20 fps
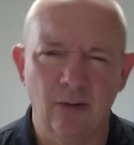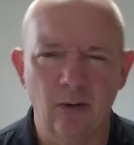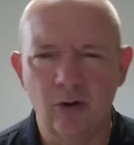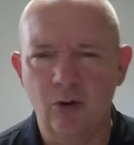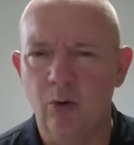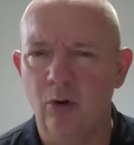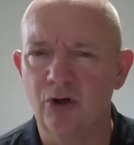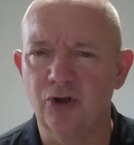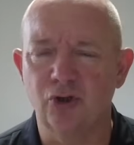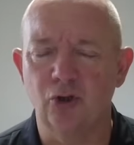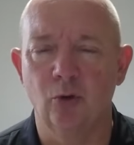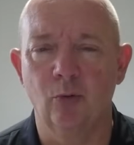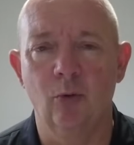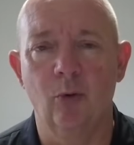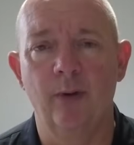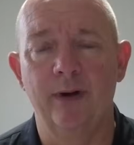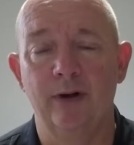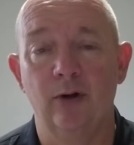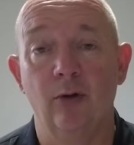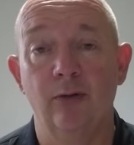I'm not quite sure
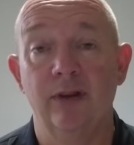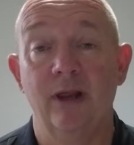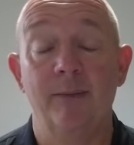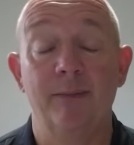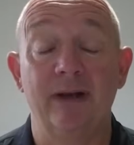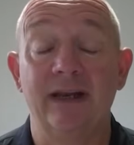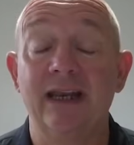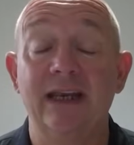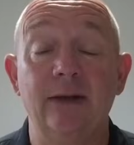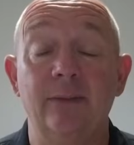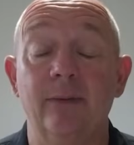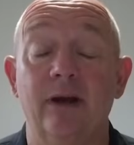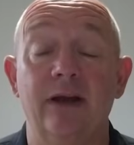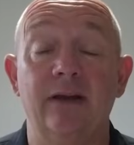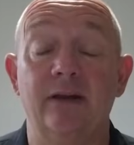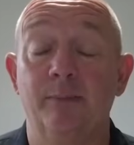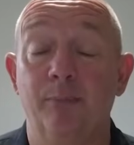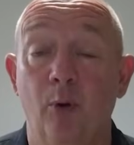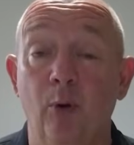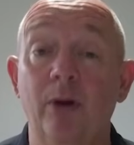what went on there, but
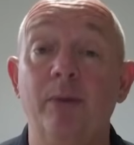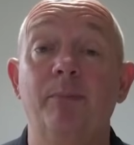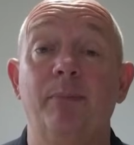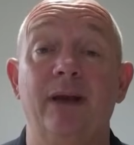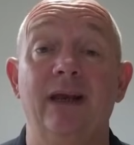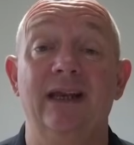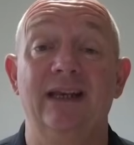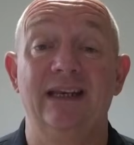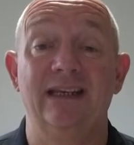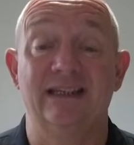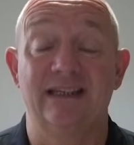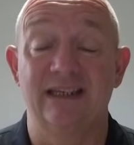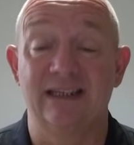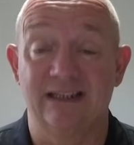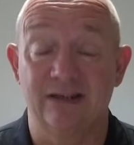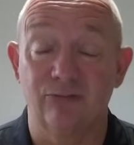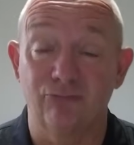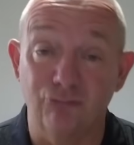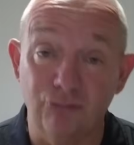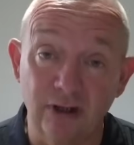anyway, the point being is
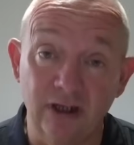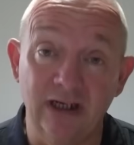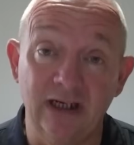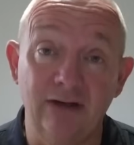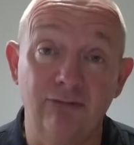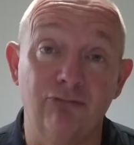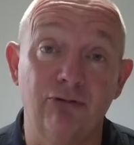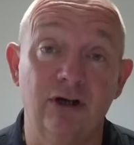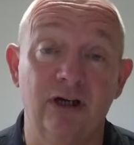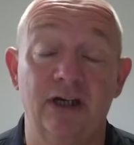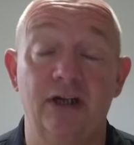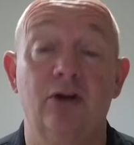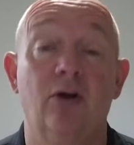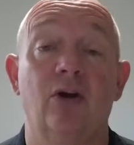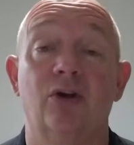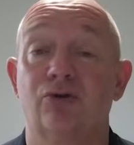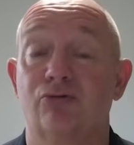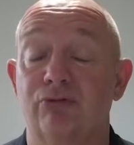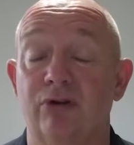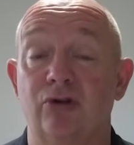it's a really, really
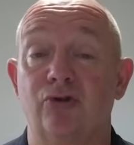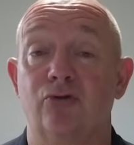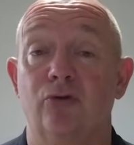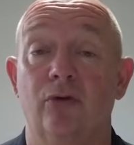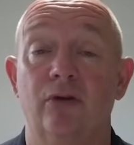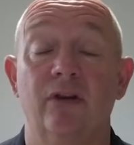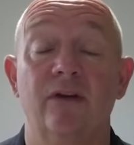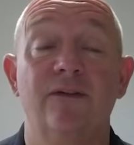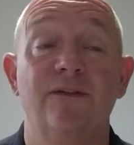nice restaurant.